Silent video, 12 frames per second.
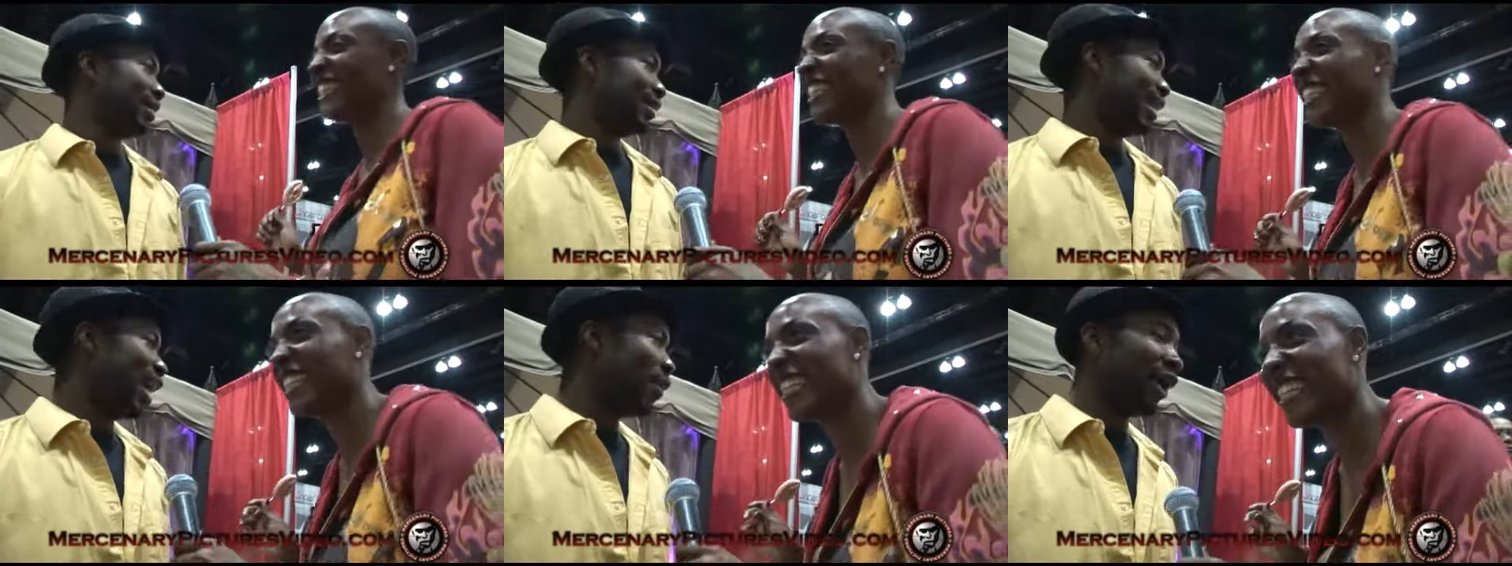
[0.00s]

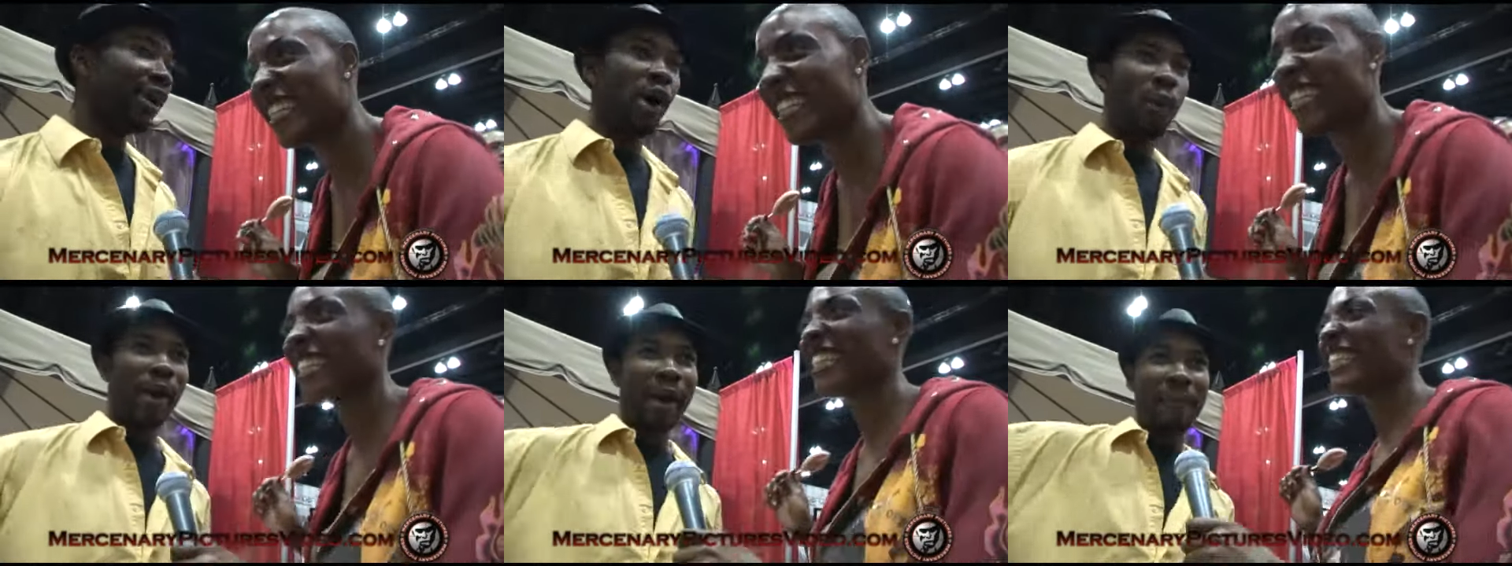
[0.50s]
Speaker 1: Now you want to
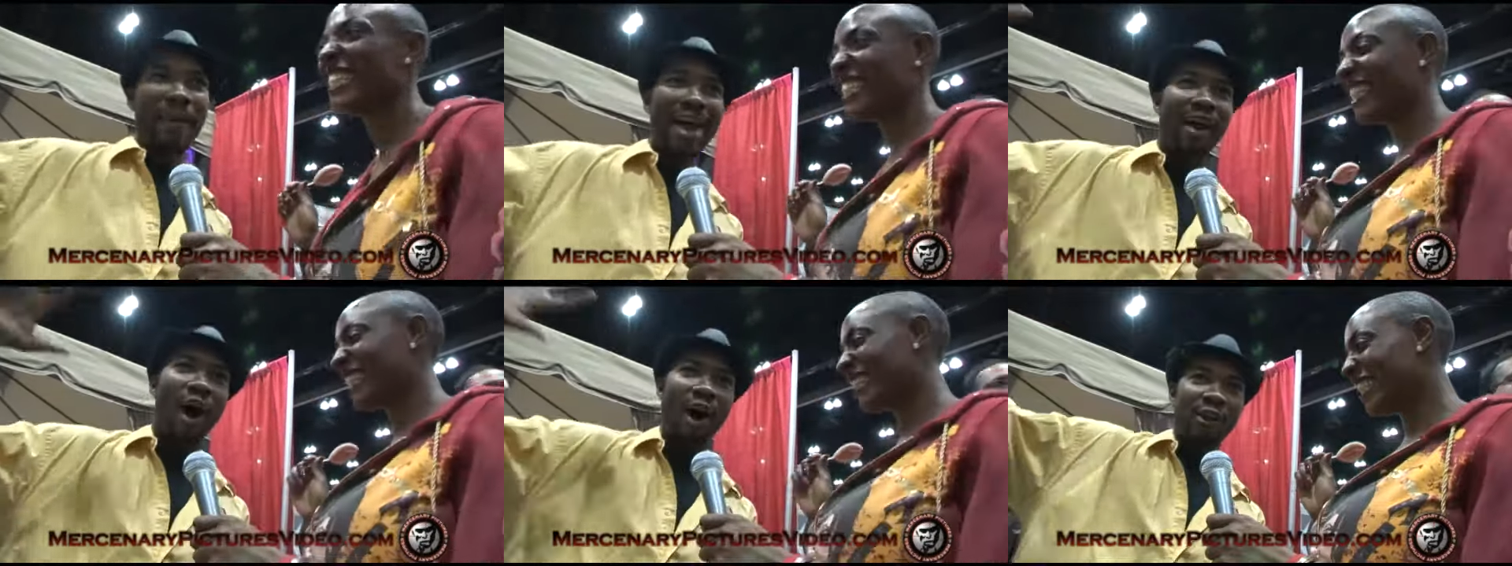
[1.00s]
know where I'm
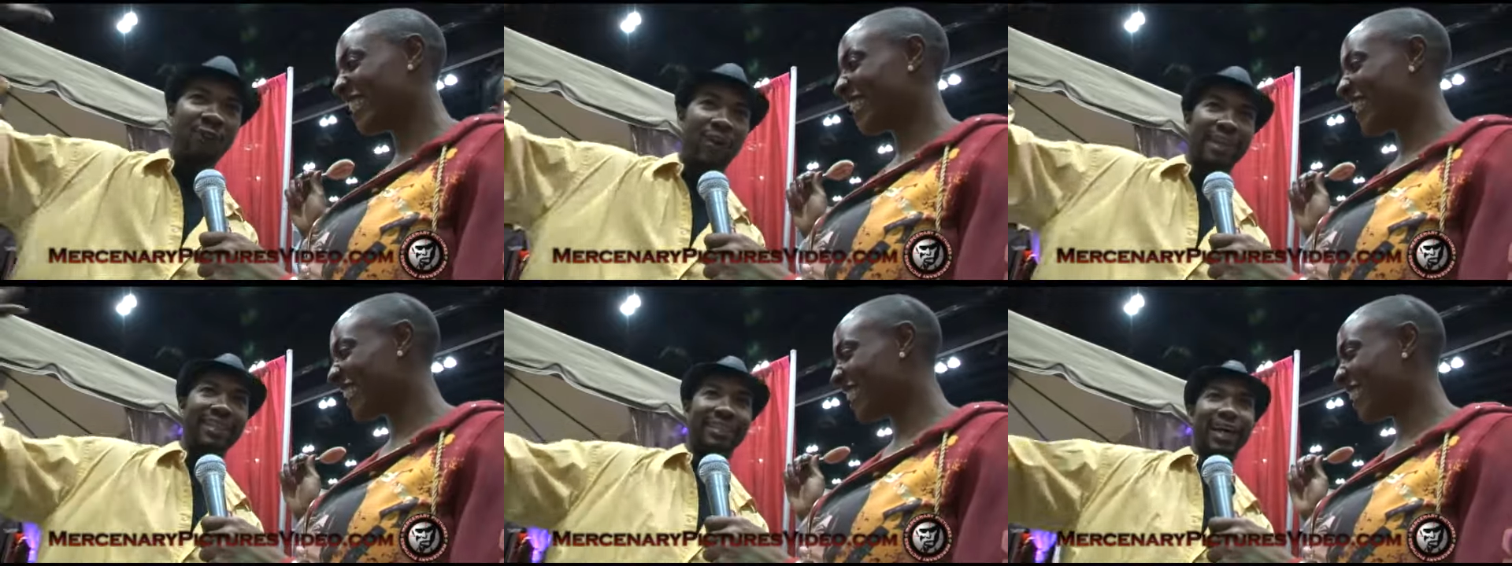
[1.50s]
at all the
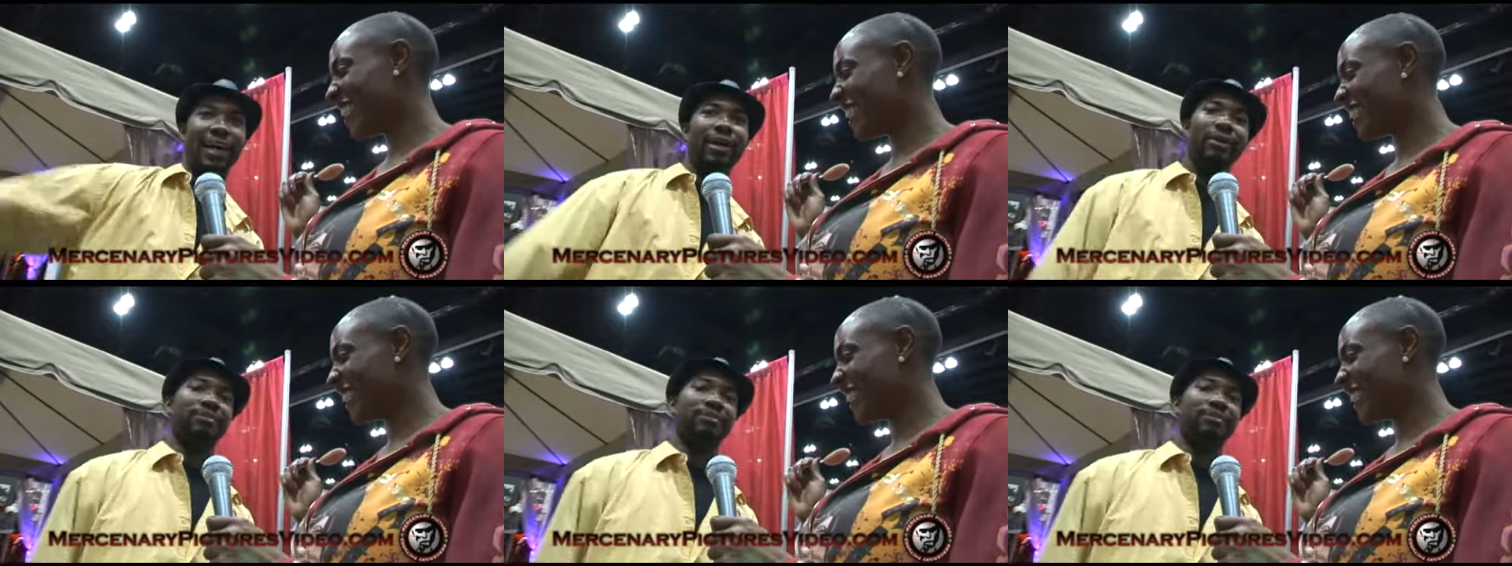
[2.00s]
fucking time.